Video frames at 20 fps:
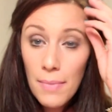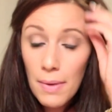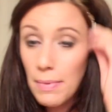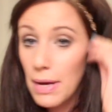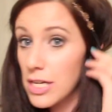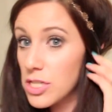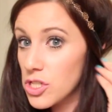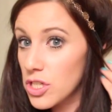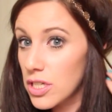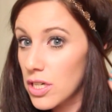But I'm
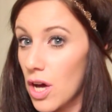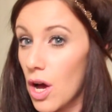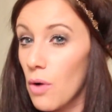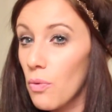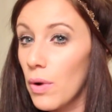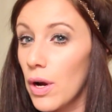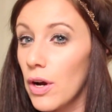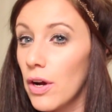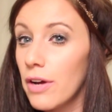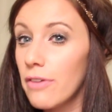actually
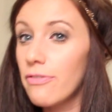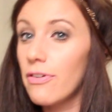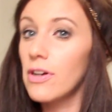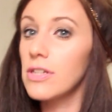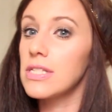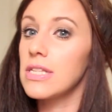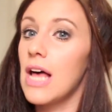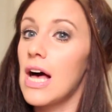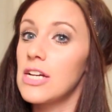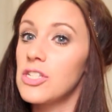not wearing
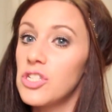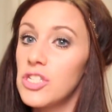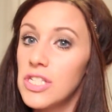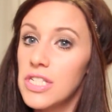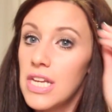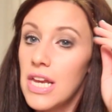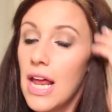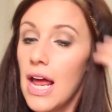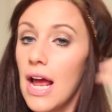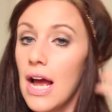false
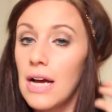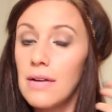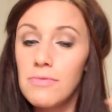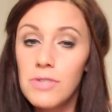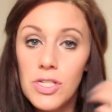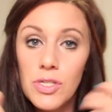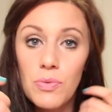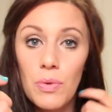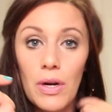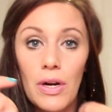lashes today. I'm
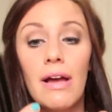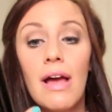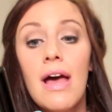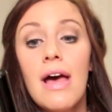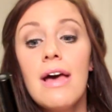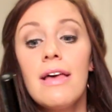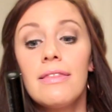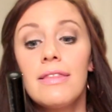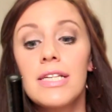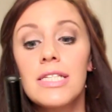just wearing
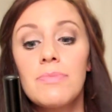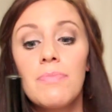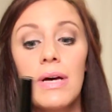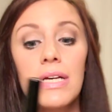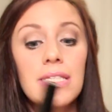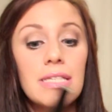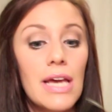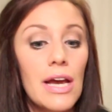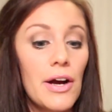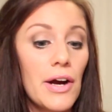this
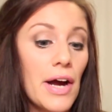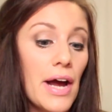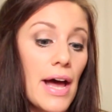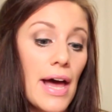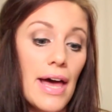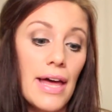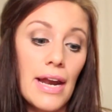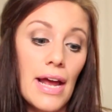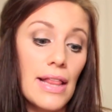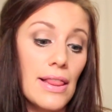mascara
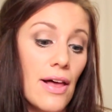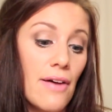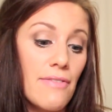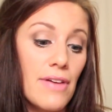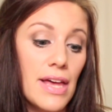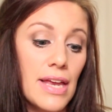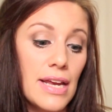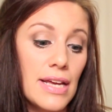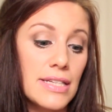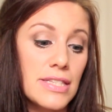and I love
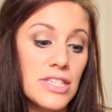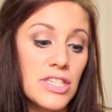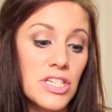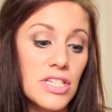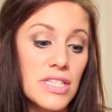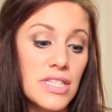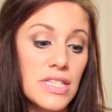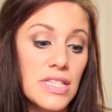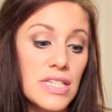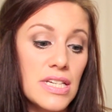it. It's
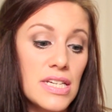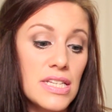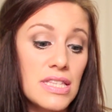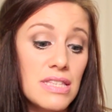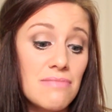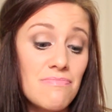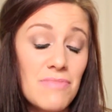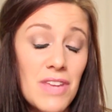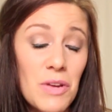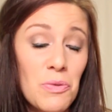just,
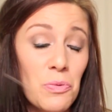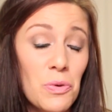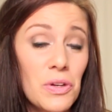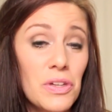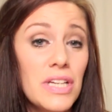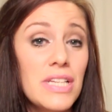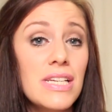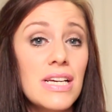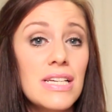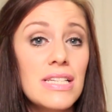it
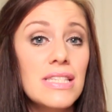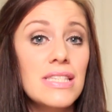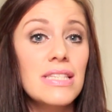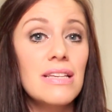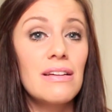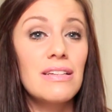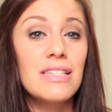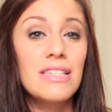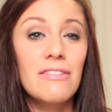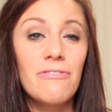really does
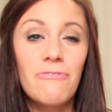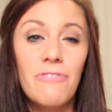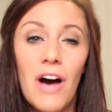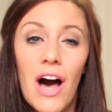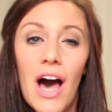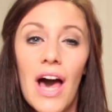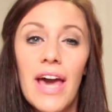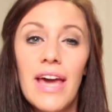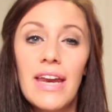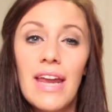
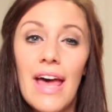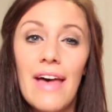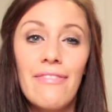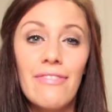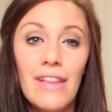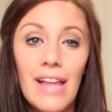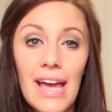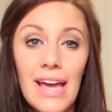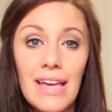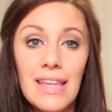define
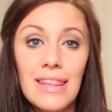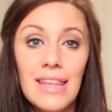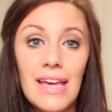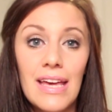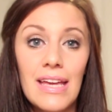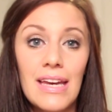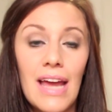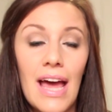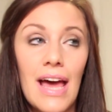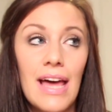and
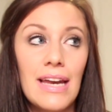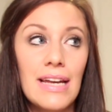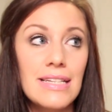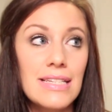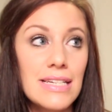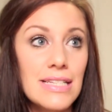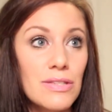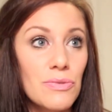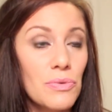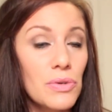lengthen, and it
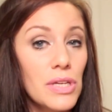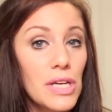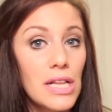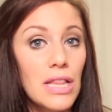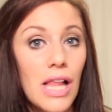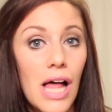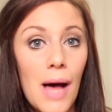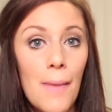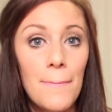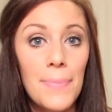doesn't really
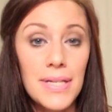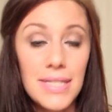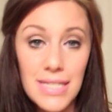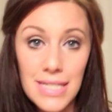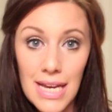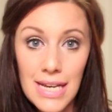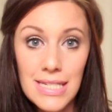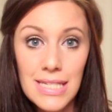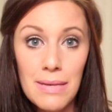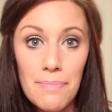clump. It's
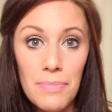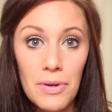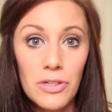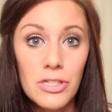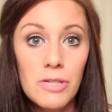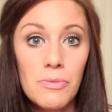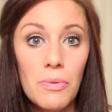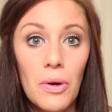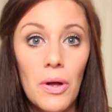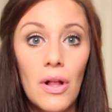nice and
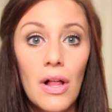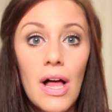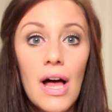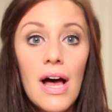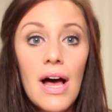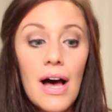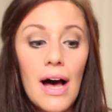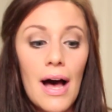buildable.